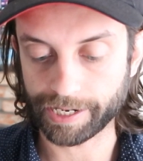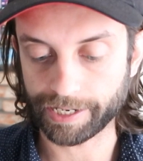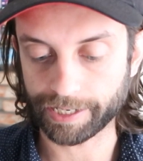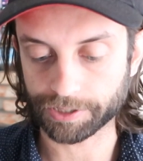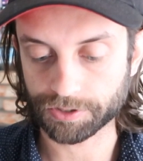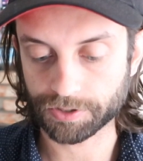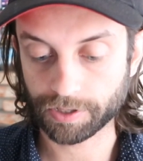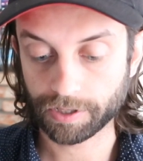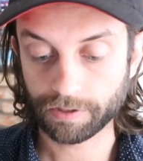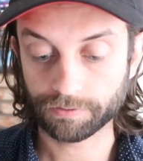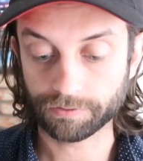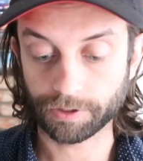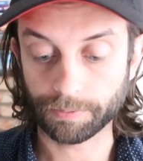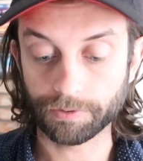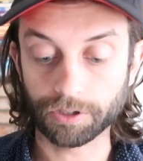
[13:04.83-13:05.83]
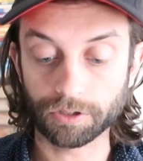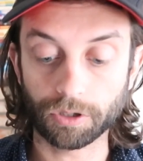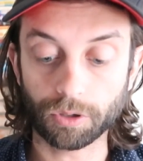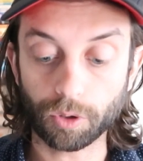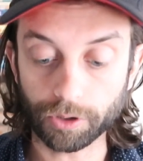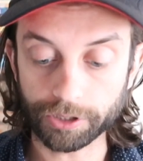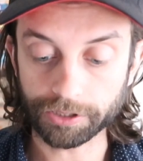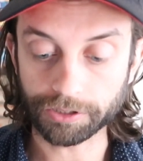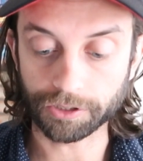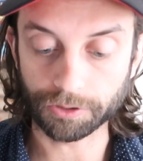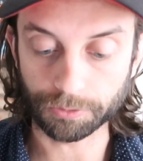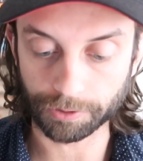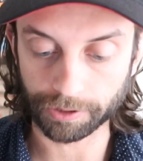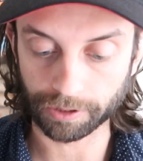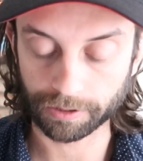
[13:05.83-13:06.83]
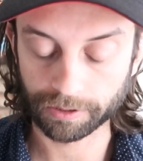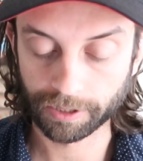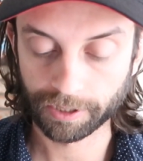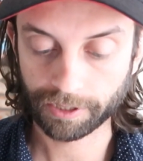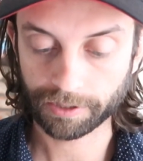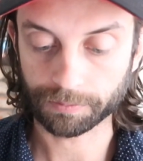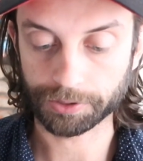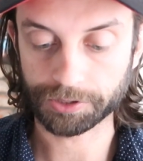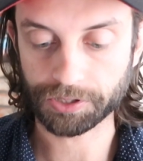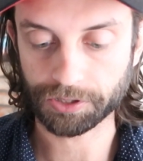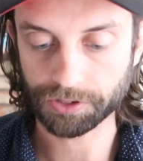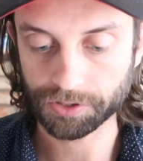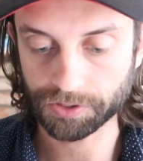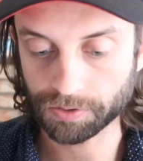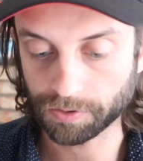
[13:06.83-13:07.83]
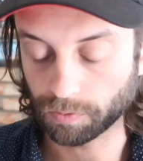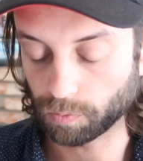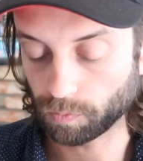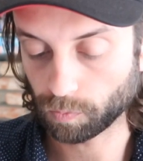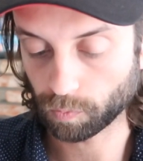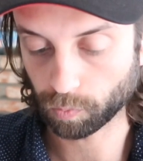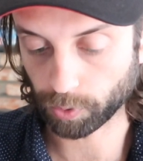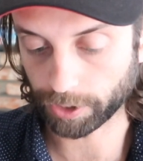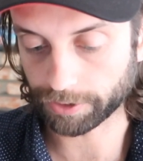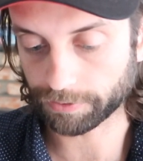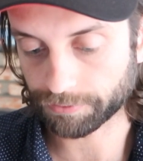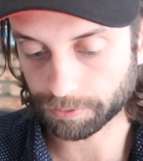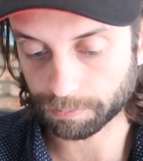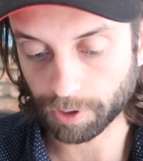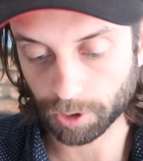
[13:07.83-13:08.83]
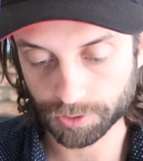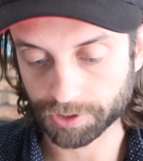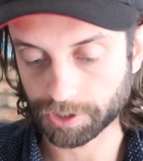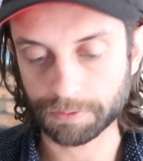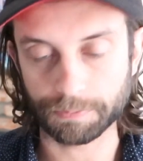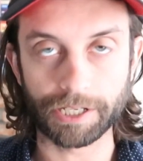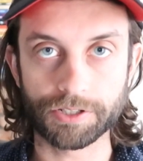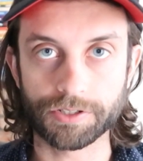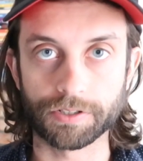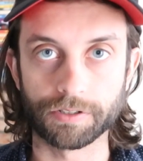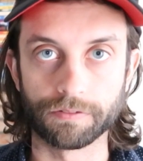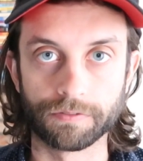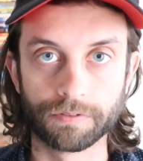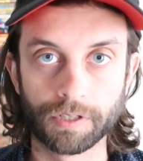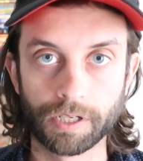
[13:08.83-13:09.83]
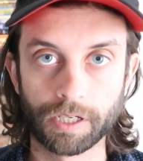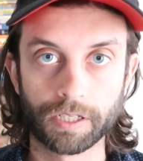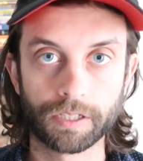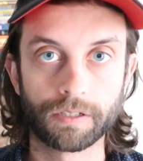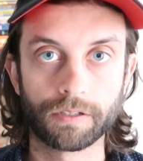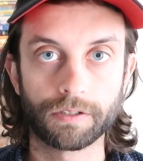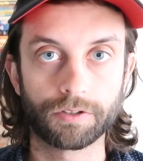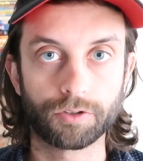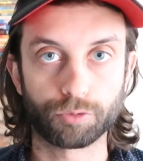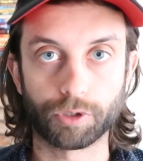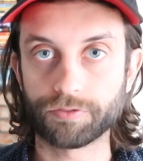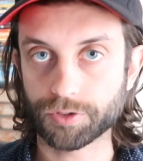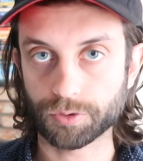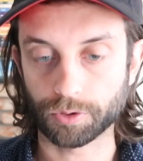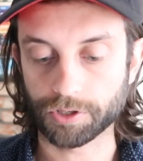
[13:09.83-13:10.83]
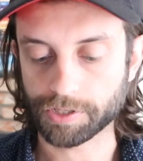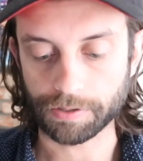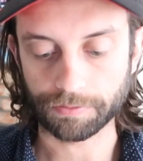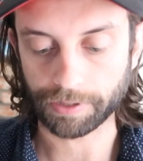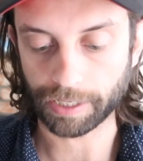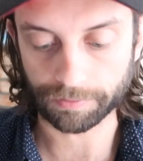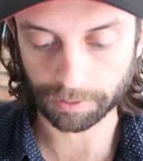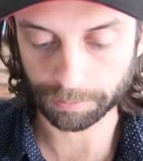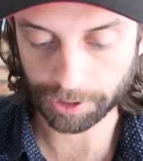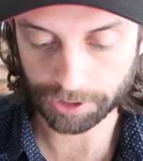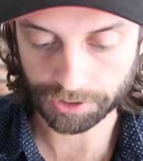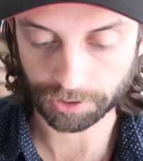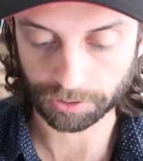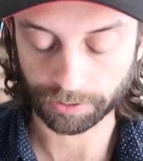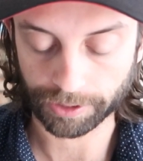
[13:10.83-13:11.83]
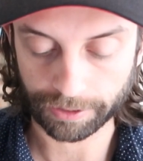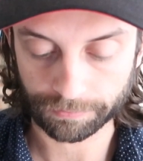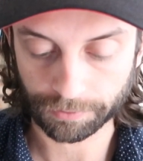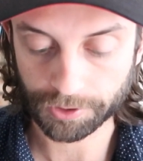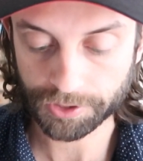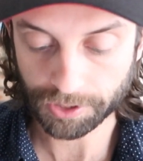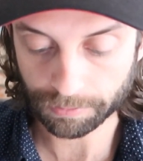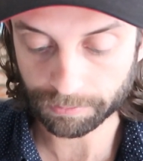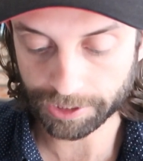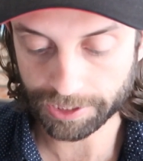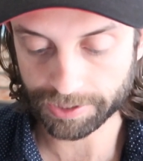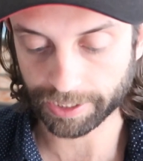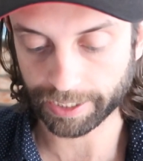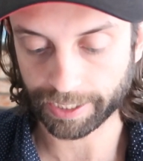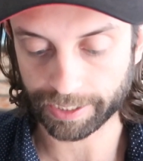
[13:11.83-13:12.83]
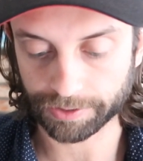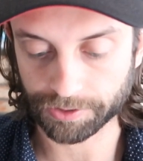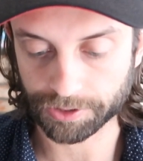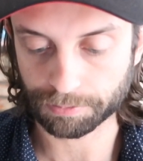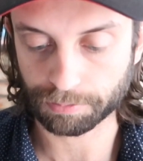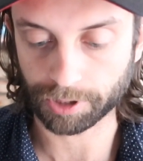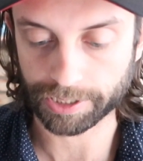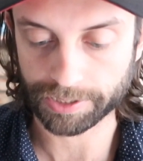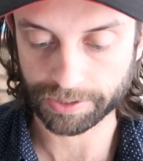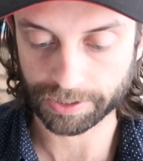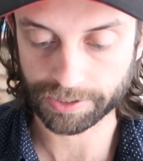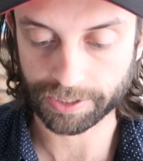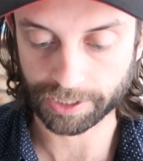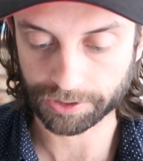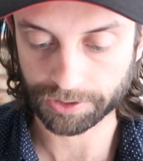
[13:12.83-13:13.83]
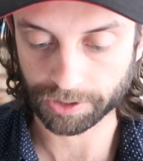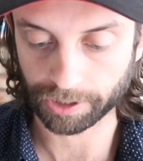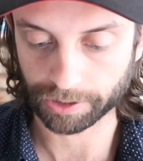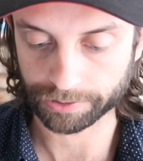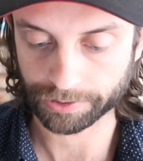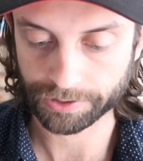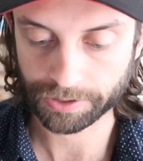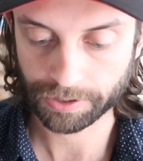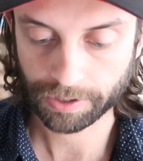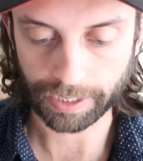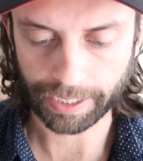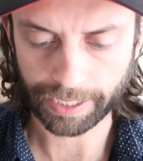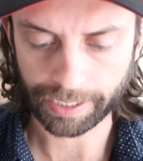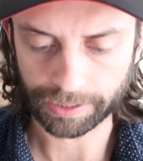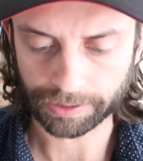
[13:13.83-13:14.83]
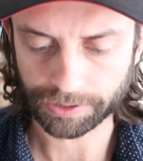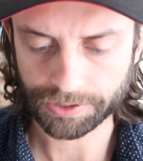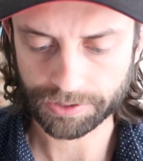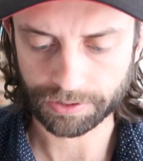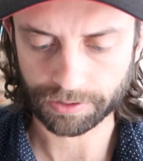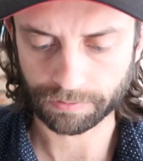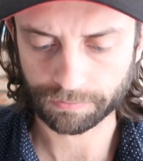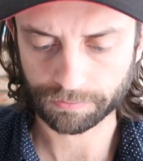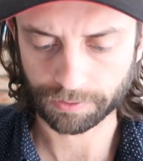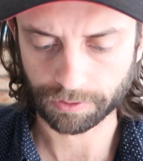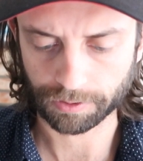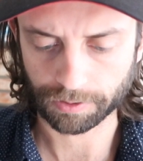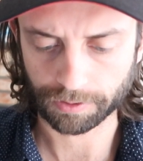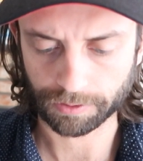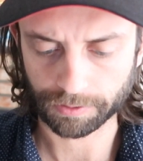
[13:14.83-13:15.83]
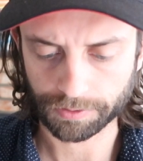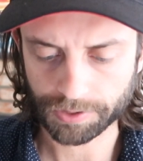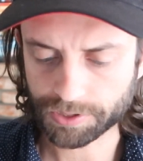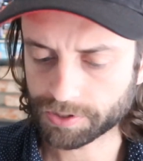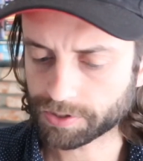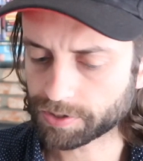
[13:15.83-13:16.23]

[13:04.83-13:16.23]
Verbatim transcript: tags from the La Jolla Goodwill, which is one of the most expensive thrift stores I've ever been to, and for some reason they had this priced at $6. I had it listed for